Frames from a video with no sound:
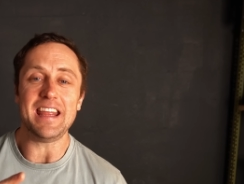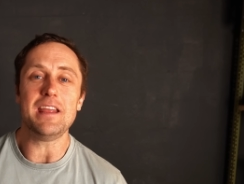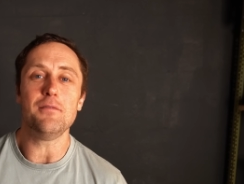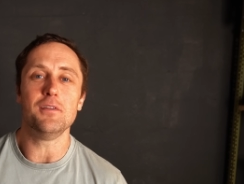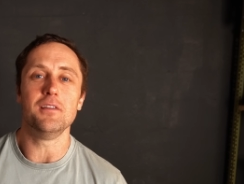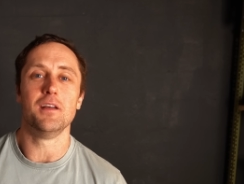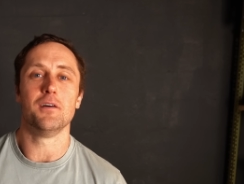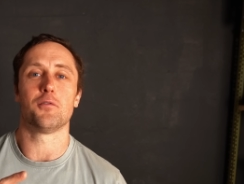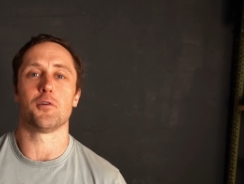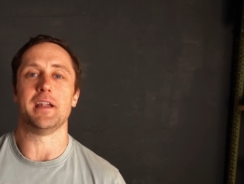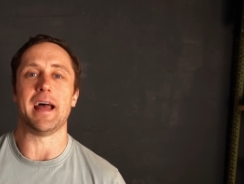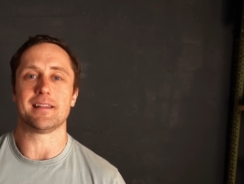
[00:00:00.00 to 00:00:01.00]
even
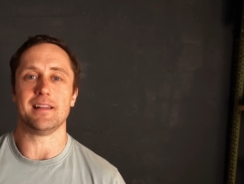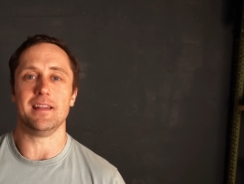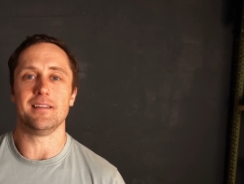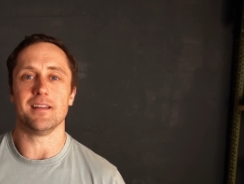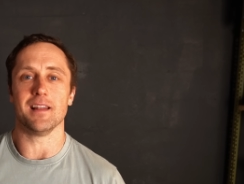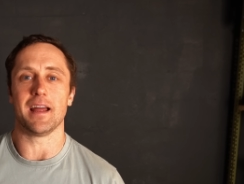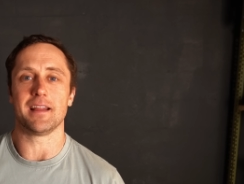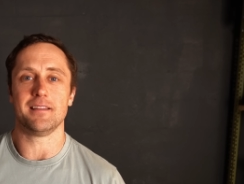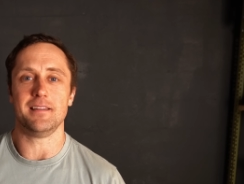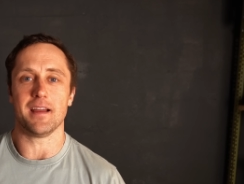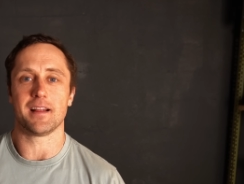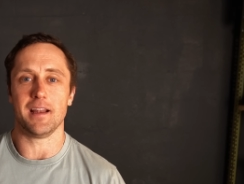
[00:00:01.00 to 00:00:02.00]
for an athlete like
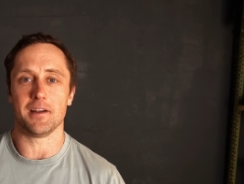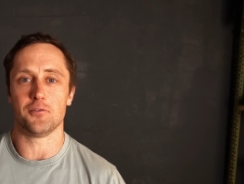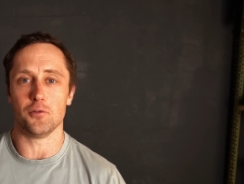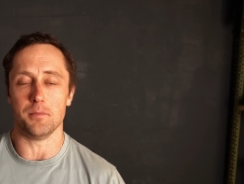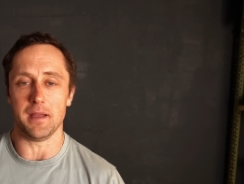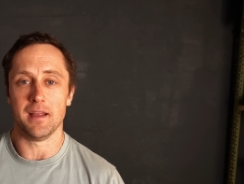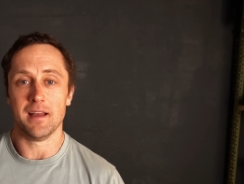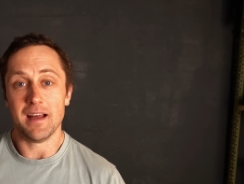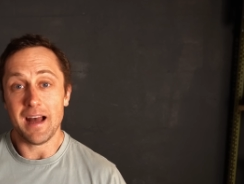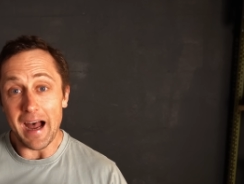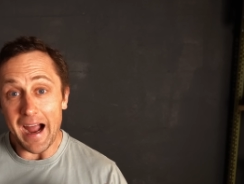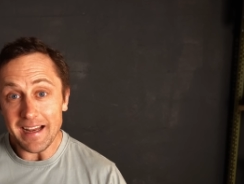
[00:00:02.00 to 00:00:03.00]
Tia-Clair Toomey.
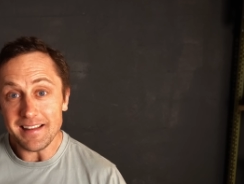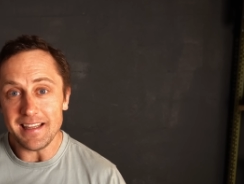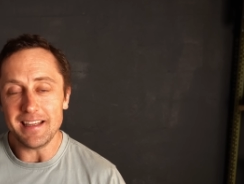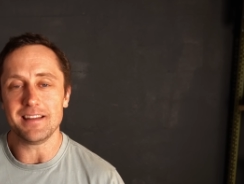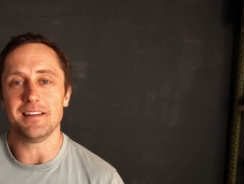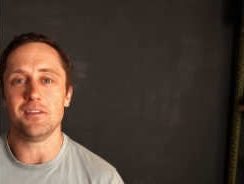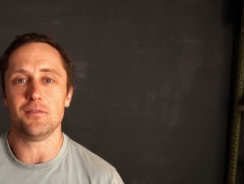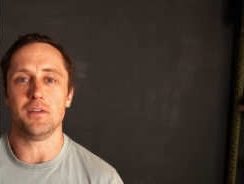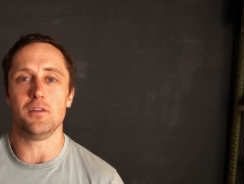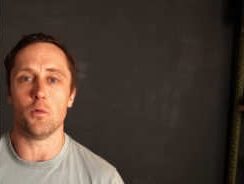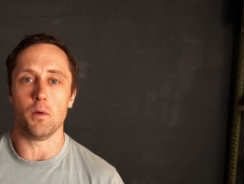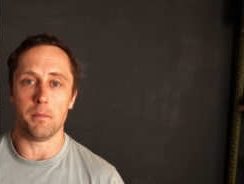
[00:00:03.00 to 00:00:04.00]
I think this
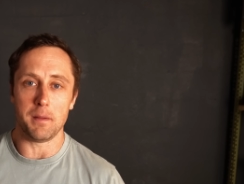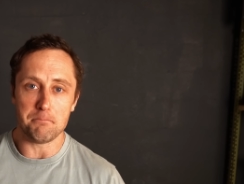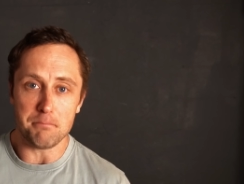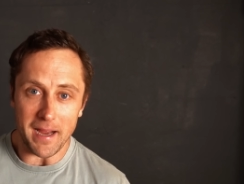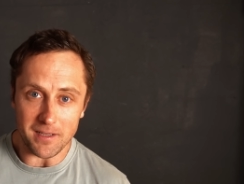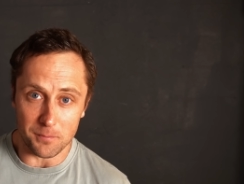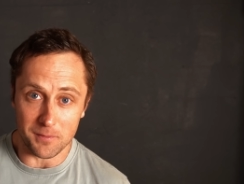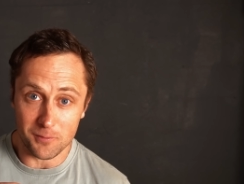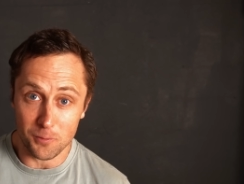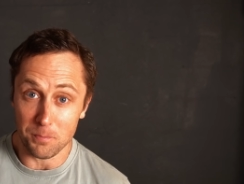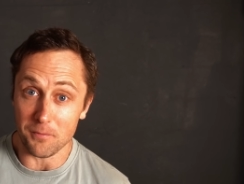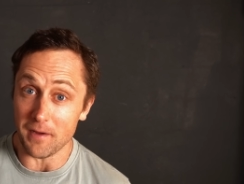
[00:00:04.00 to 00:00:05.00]
video will be packed with
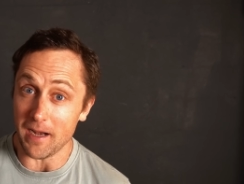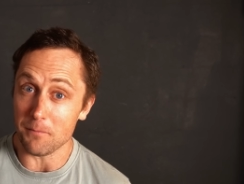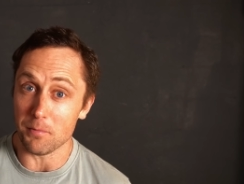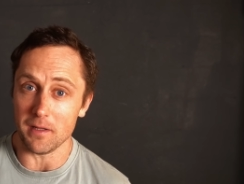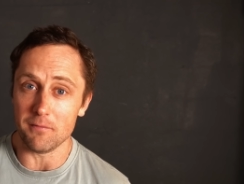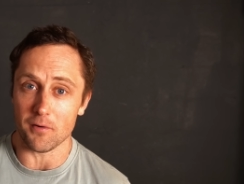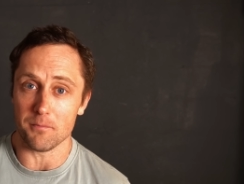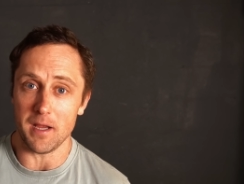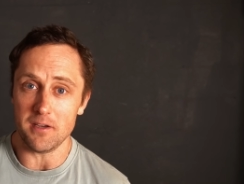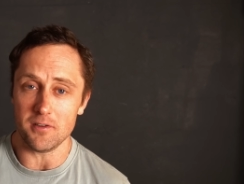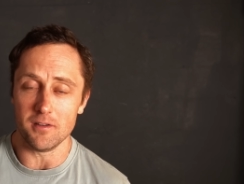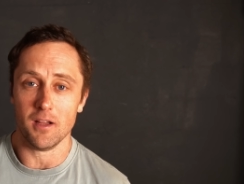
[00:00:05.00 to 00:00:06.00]
super valuable
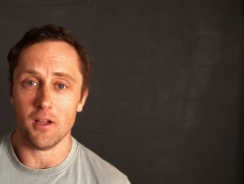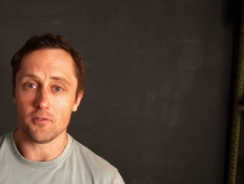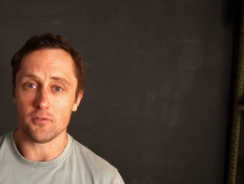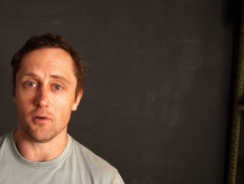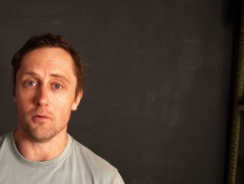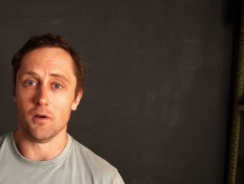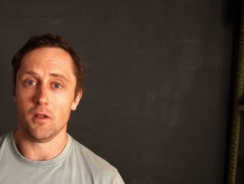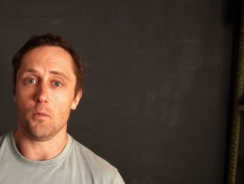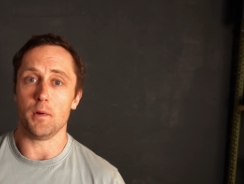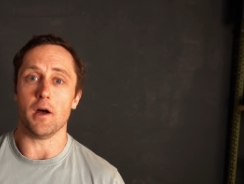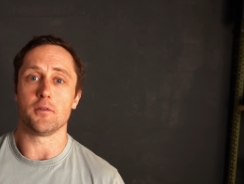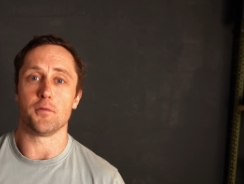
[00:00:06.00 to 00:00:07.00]
information, so
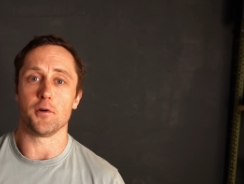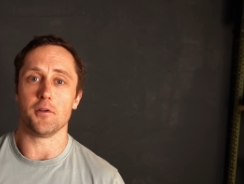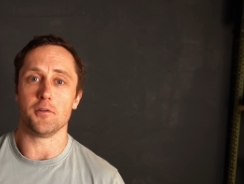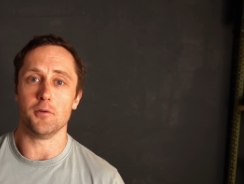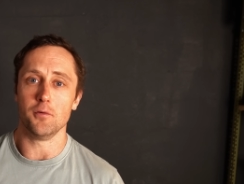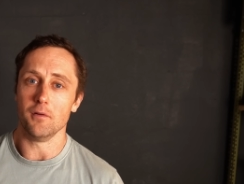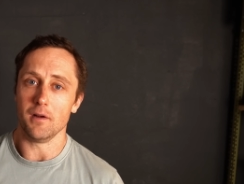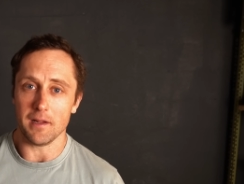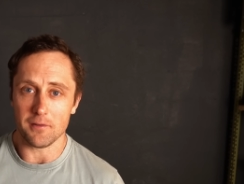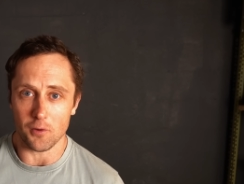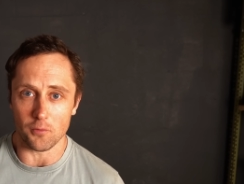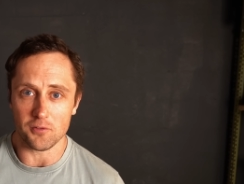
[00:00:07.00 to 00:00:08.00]
without further ado,
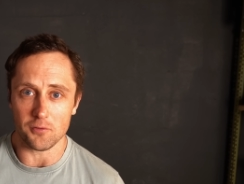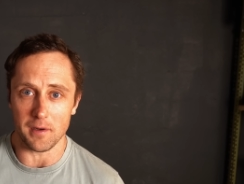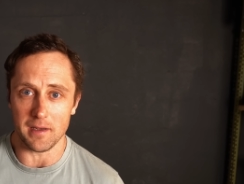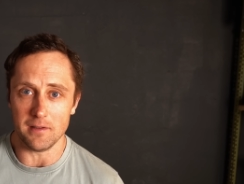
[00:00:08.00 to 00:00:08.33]
let's go straight